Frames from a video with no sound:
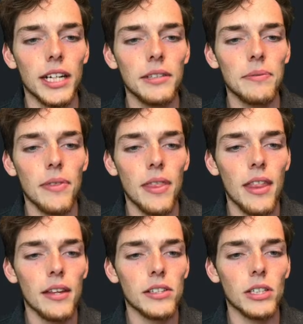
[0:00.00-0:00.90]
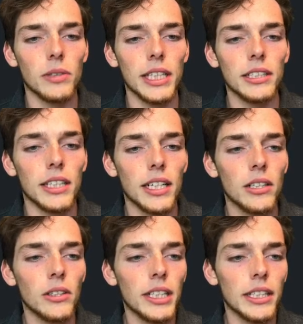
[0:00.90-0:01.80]
yet, so we need to
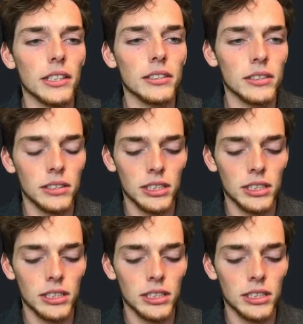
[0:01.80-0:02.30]
include it here.